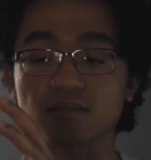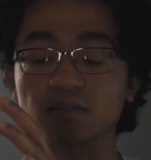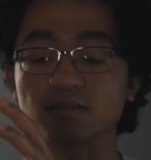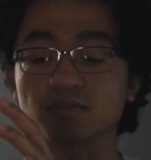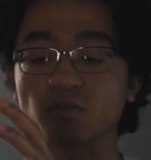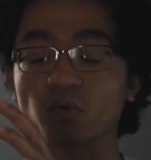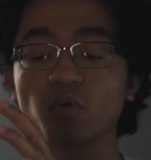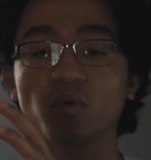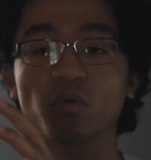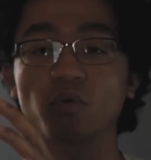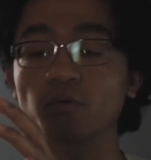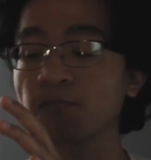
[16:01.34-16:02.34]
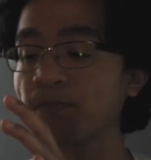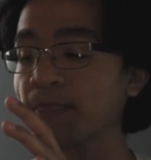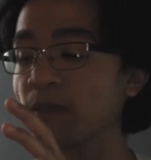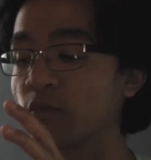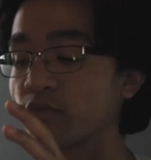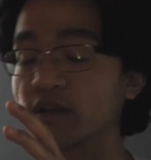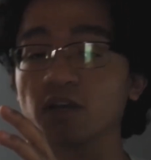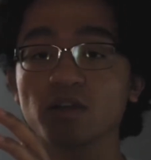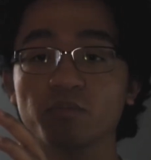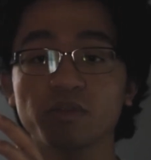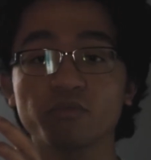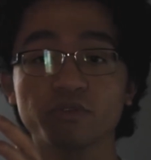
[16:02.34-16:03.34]
the whole, we're gonna
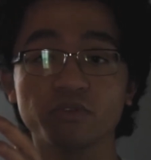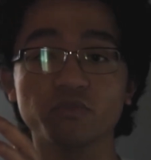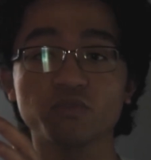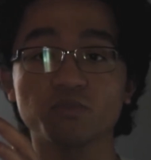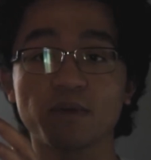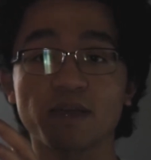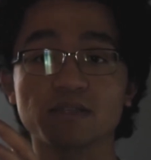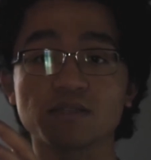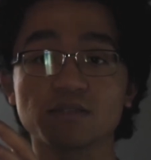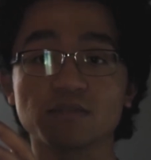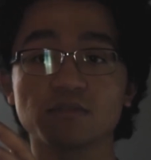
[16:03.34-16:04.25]
be reduced back to